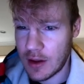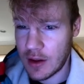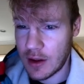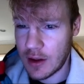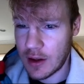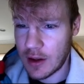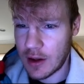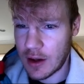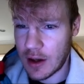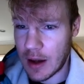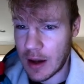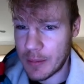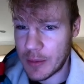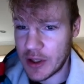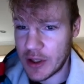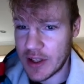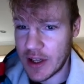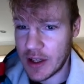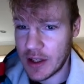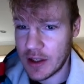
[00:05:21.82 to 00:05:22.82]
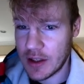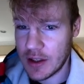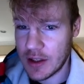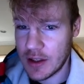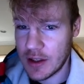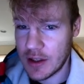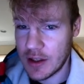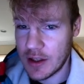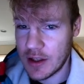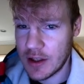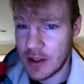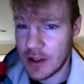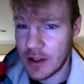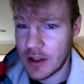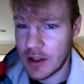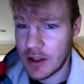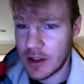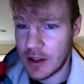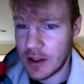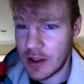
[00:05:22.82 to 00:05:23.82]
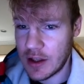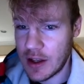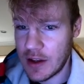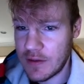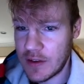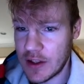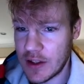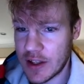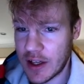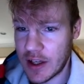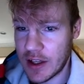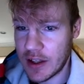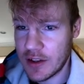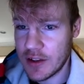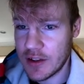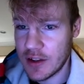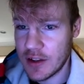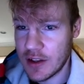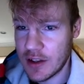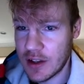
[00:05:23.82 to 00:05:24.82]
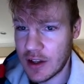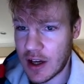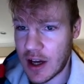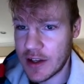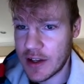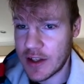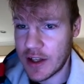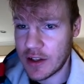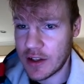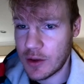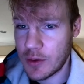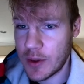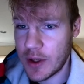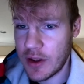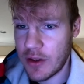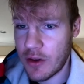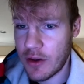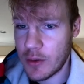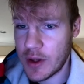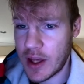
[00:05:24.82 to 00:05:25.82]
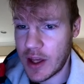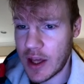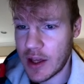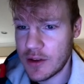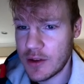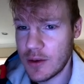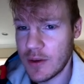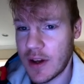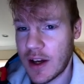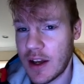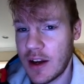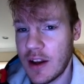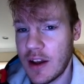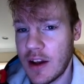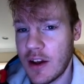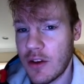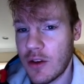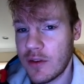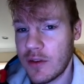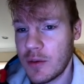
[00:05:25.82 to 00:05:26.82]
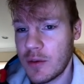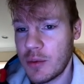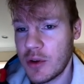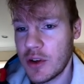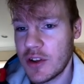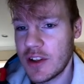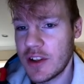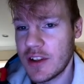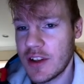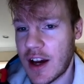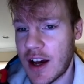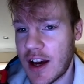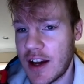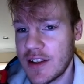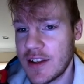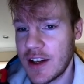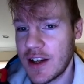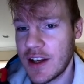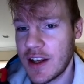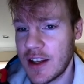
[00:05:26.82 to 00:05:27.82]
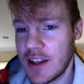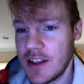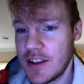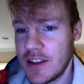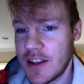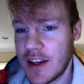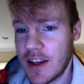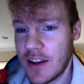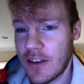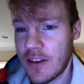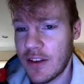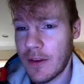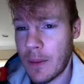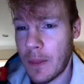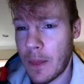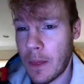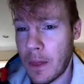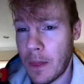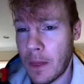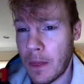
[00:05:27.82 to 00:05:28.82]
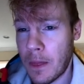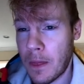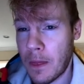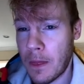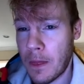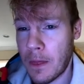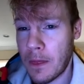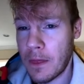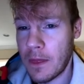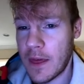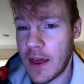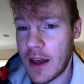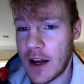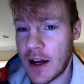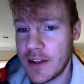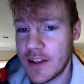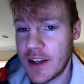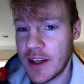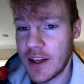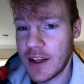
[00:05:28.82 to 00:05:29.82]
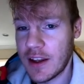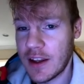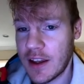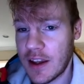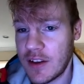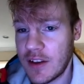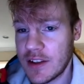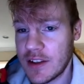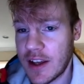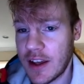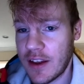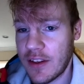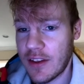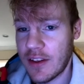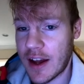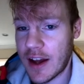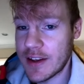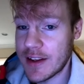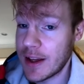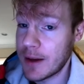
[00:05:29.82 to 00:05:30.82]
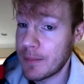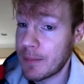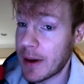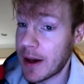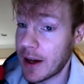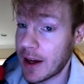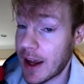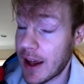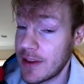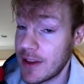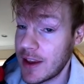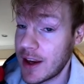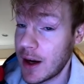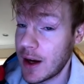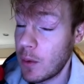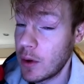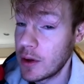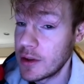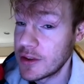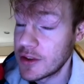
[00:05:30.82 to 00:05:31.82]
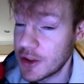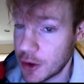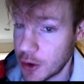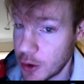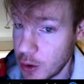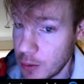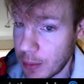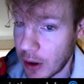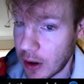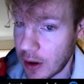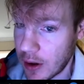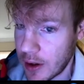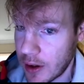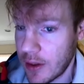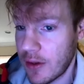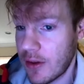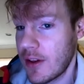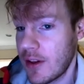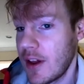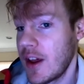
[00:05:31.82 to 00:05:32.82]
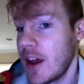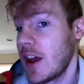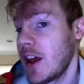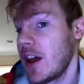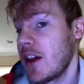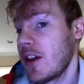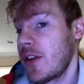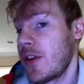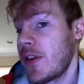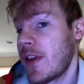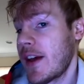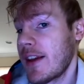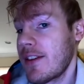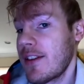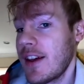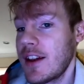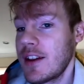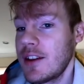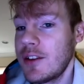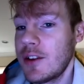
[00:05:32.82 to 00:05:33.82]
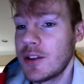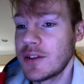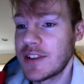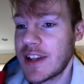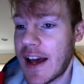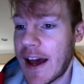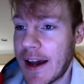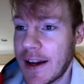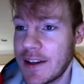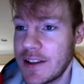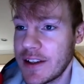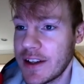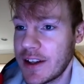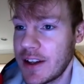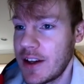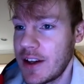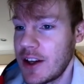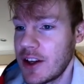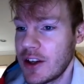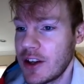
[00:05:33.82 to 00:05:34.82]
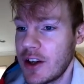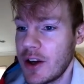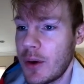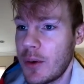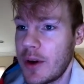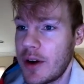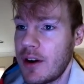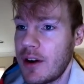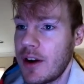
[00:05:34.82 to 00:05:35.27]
I'm going to take. If he takes, I take the queen, so he can't do that. So if he pushes, I take, he takes, then I take. If he takes, I take it back. And then I won 2 pawns. So that's like a little tactic going on.